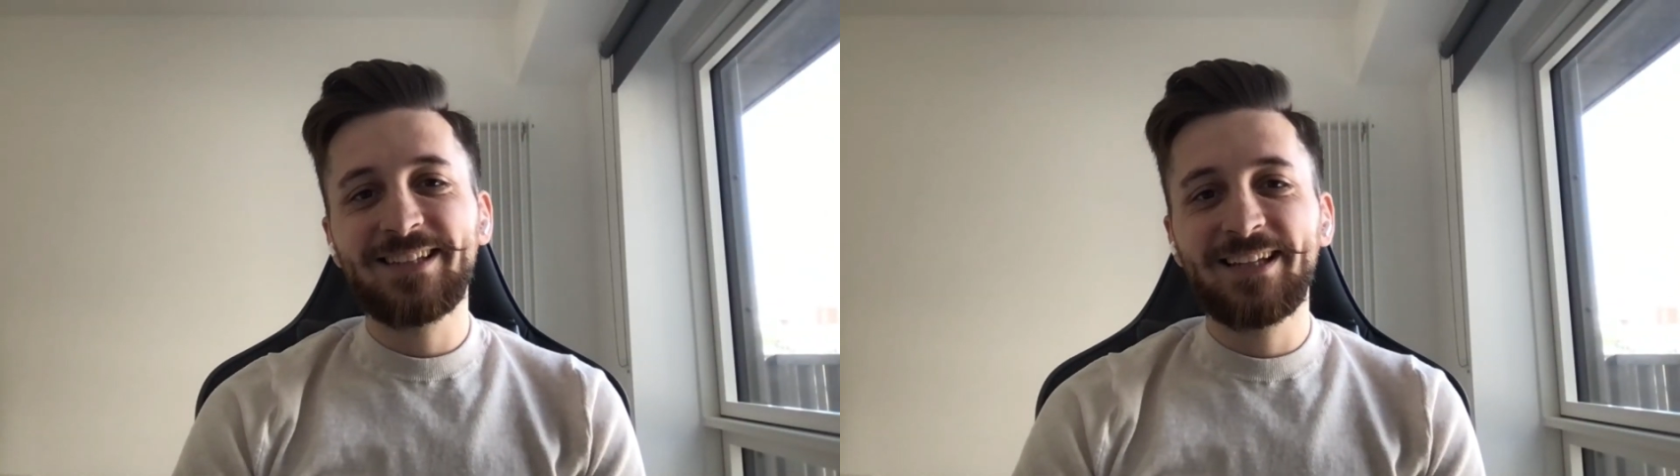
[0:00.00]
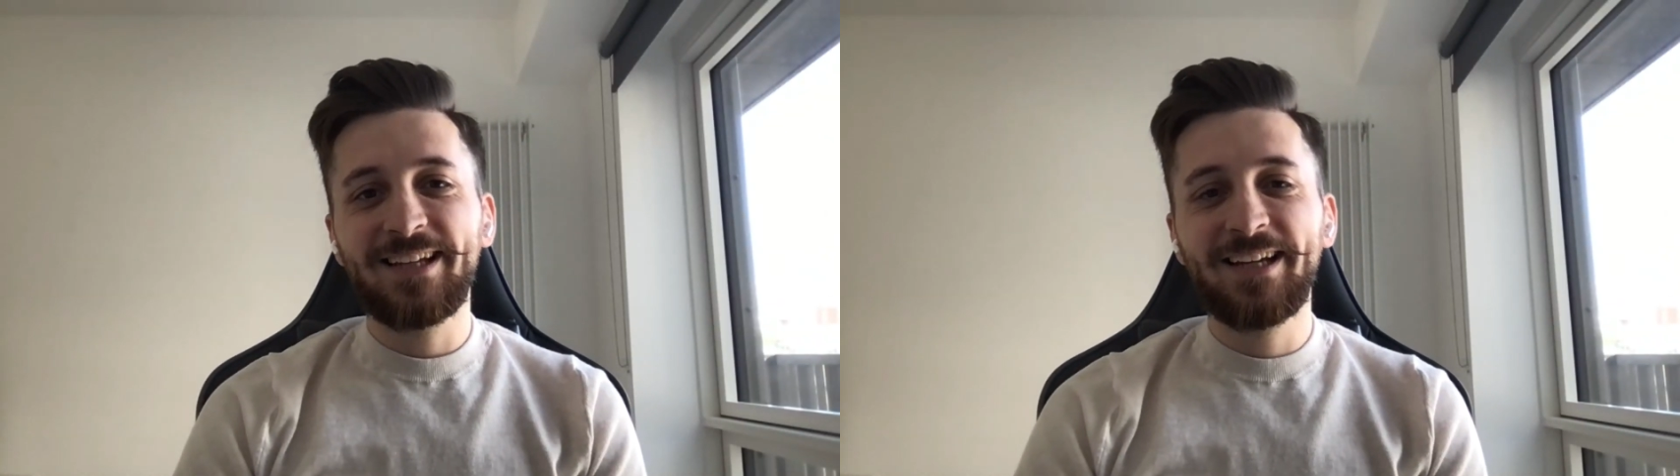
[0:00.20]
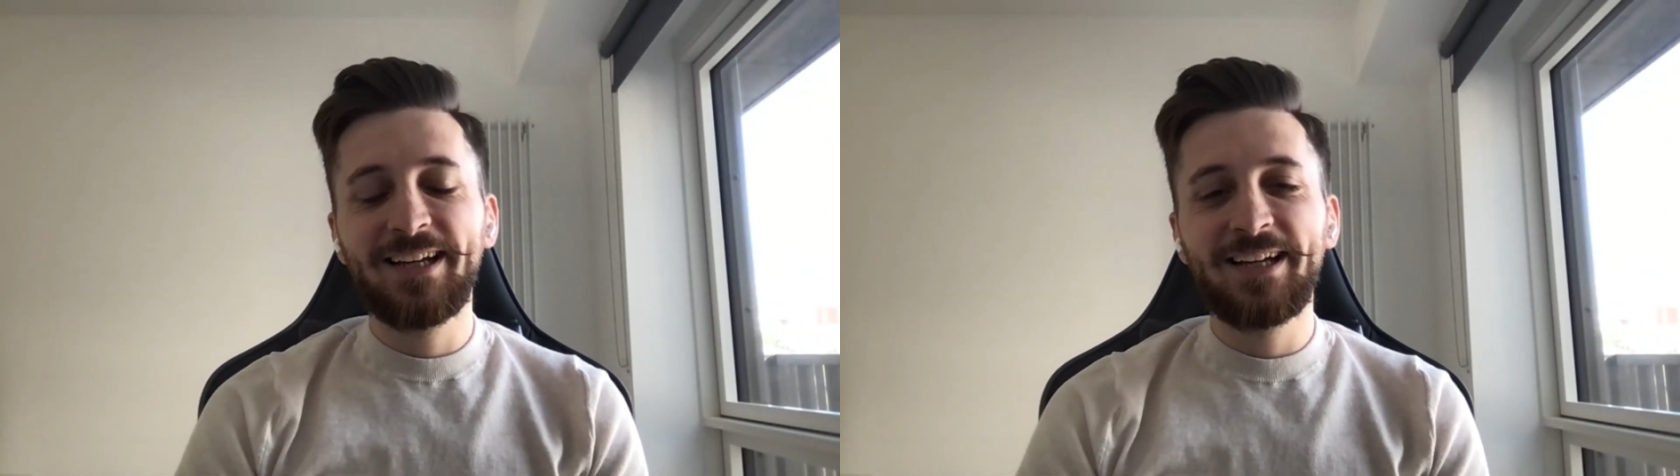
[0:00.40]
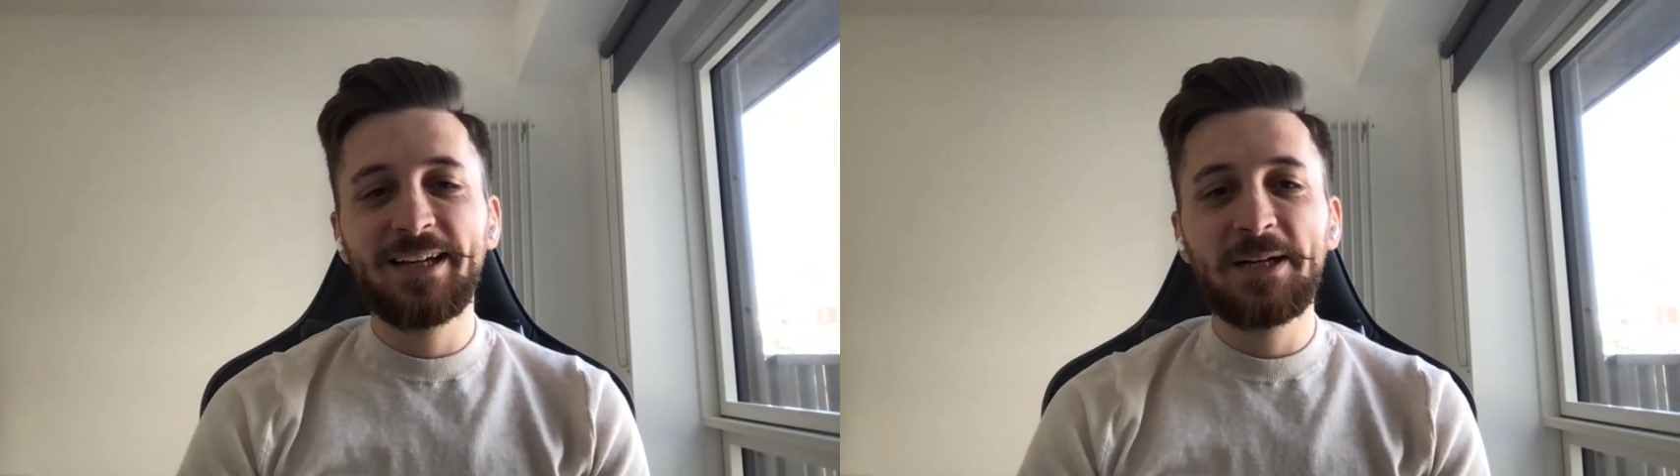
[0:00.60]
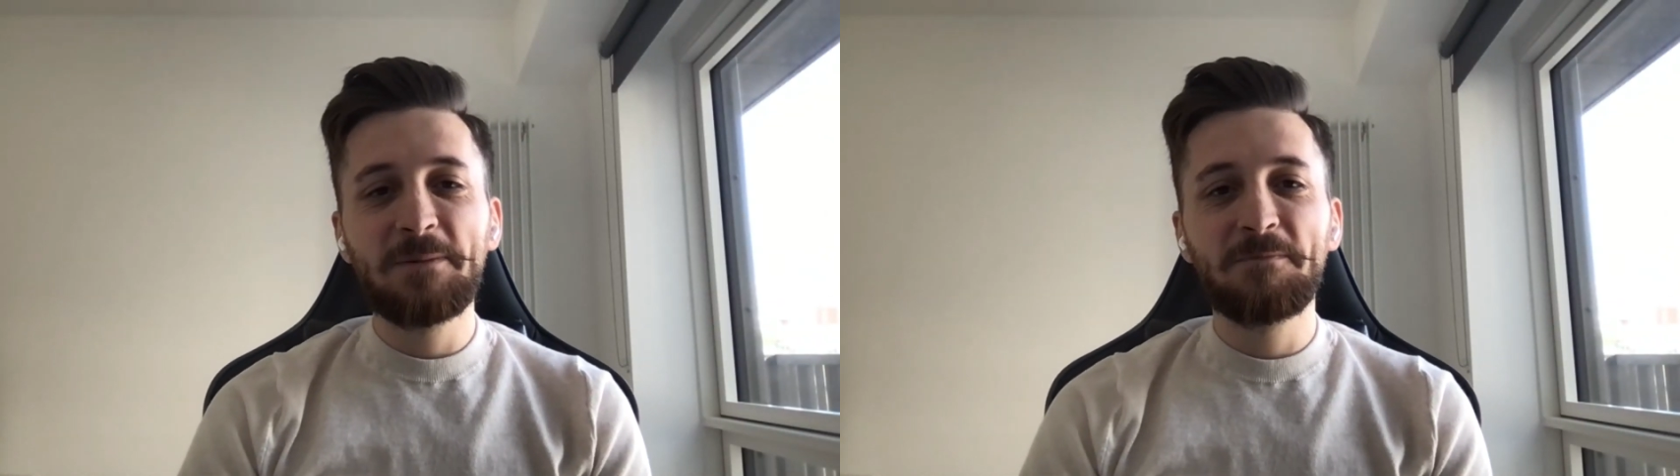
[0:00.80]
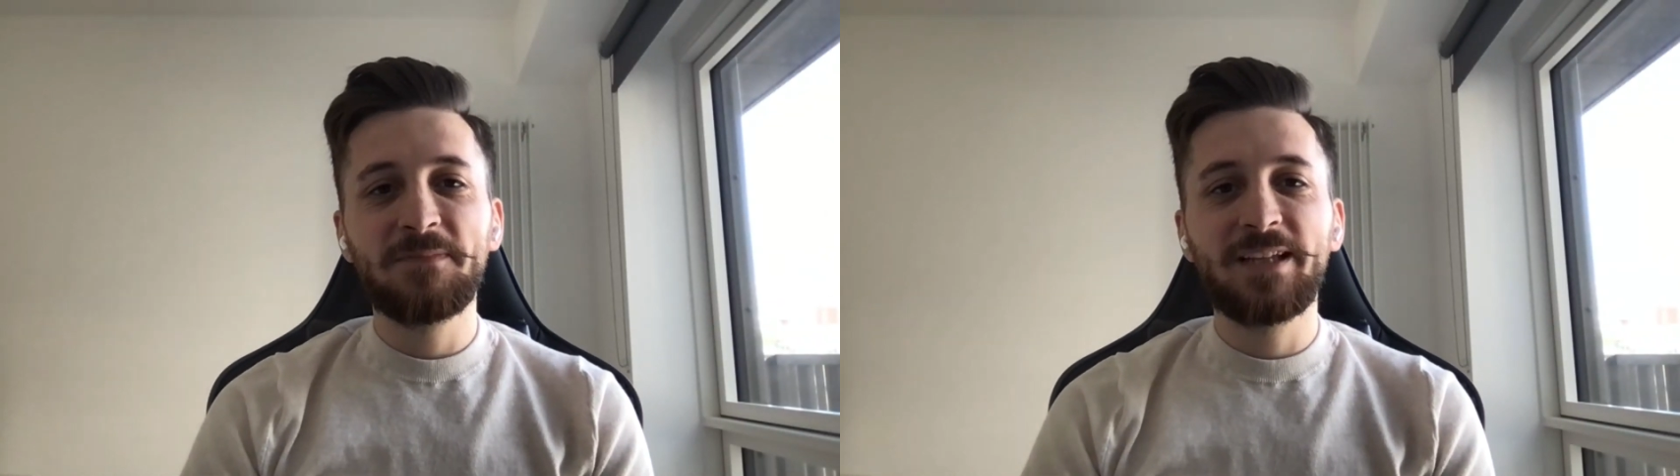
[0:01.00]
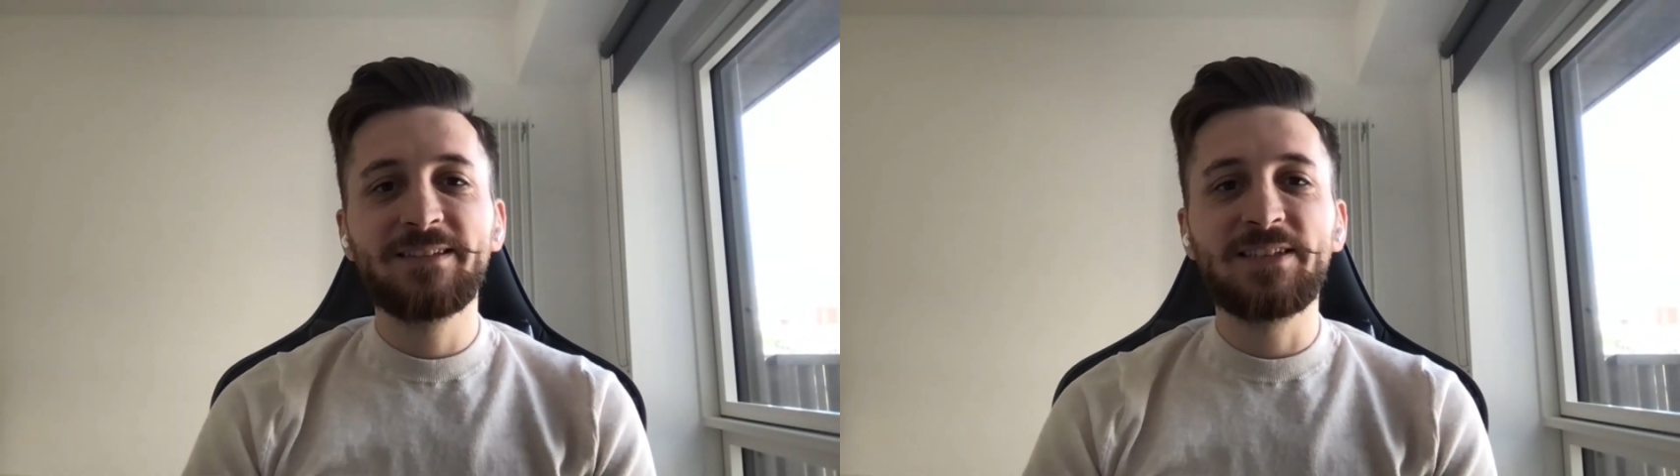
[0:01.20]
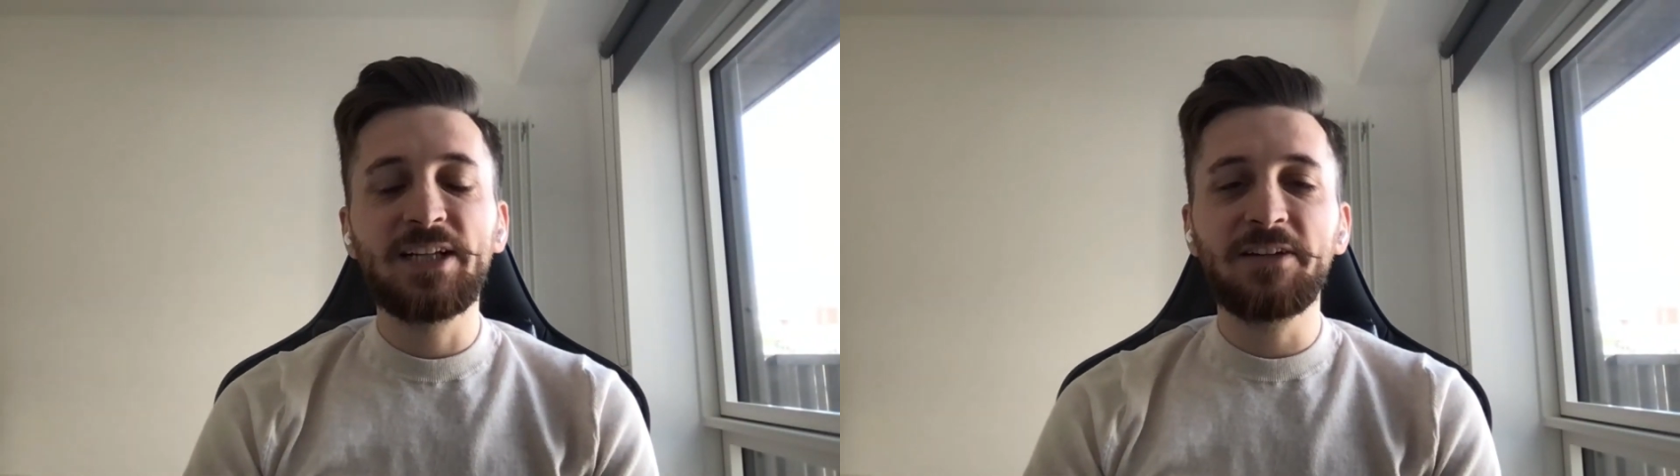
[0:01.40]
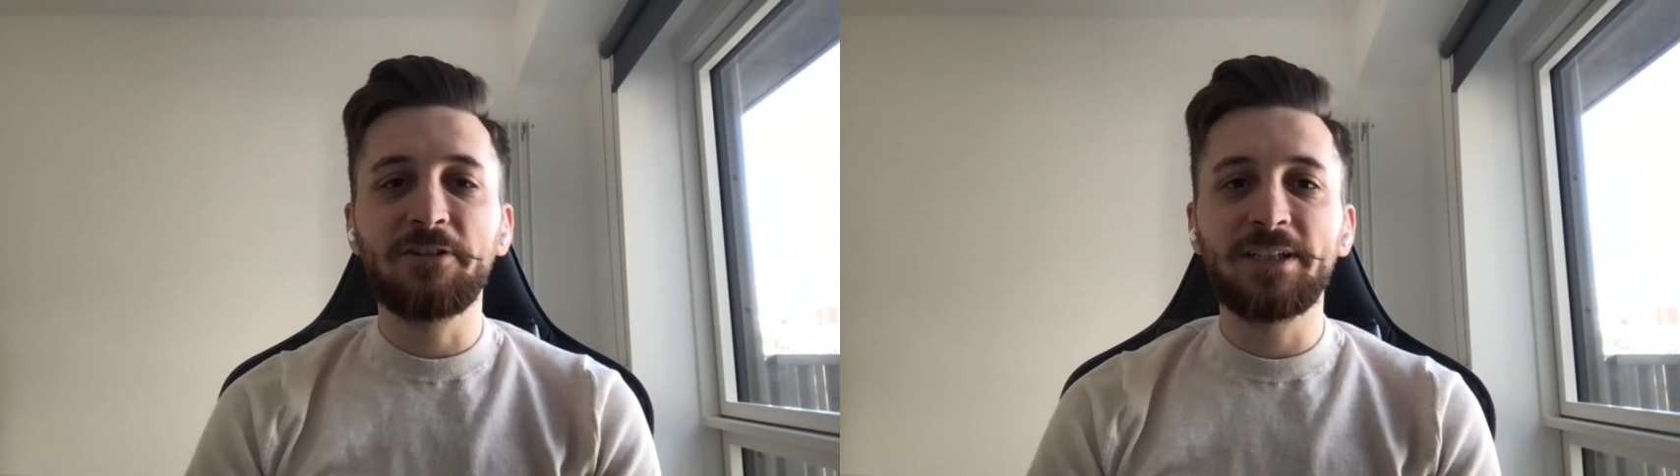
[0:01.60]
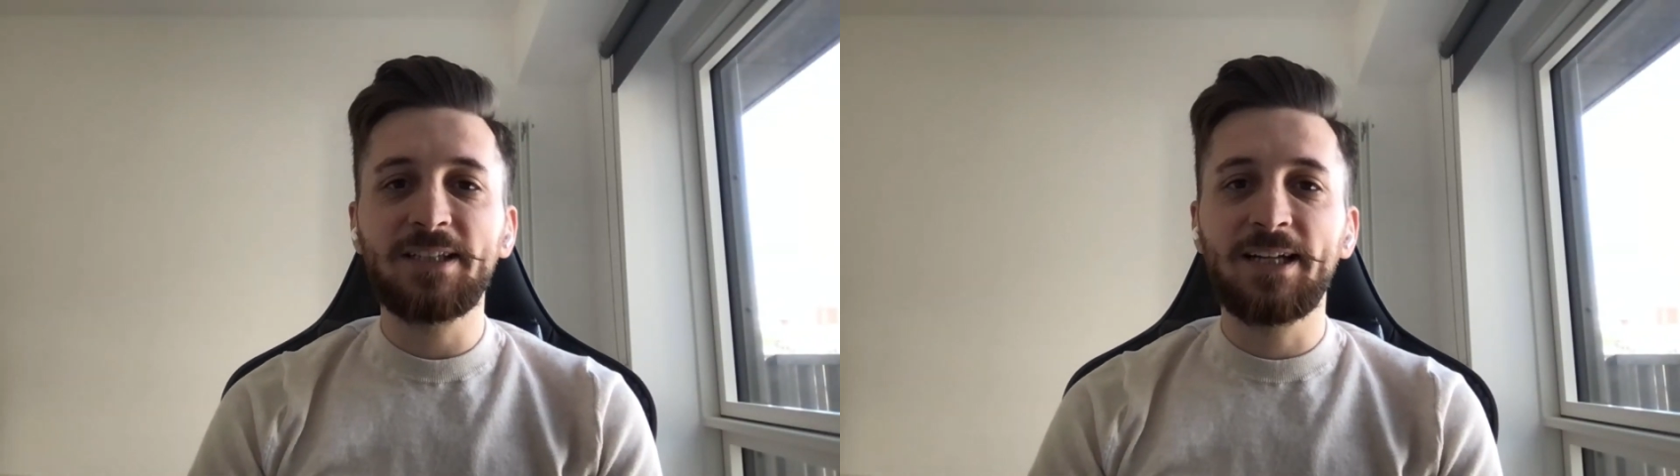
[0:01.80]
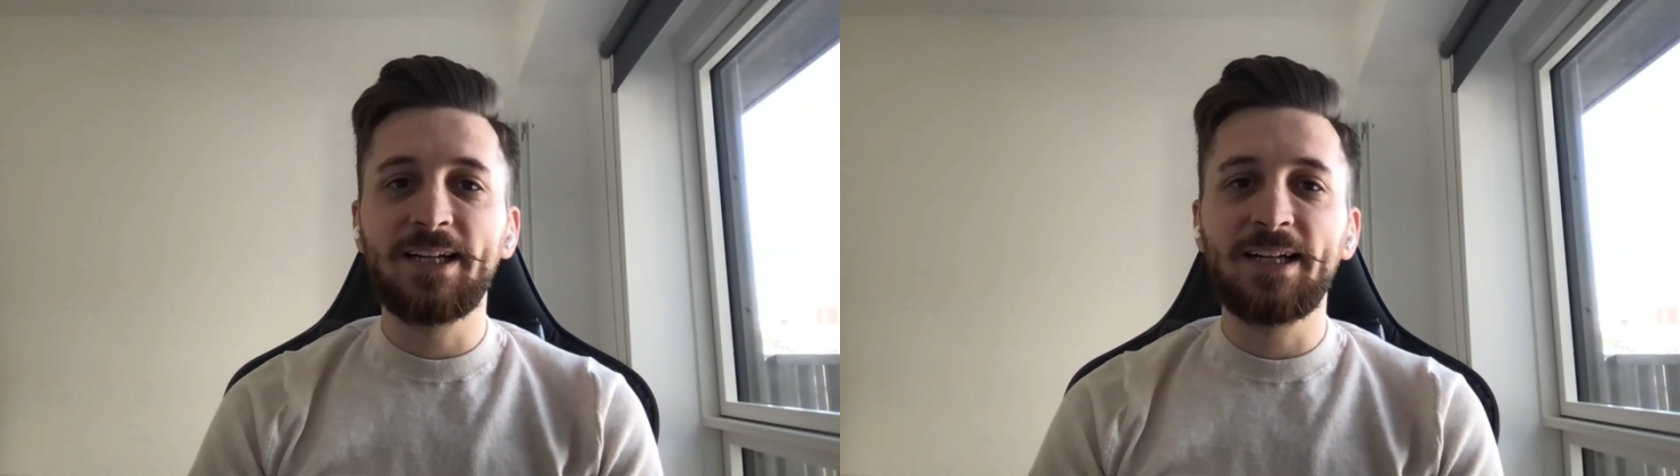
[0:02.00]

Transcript: a tricky one.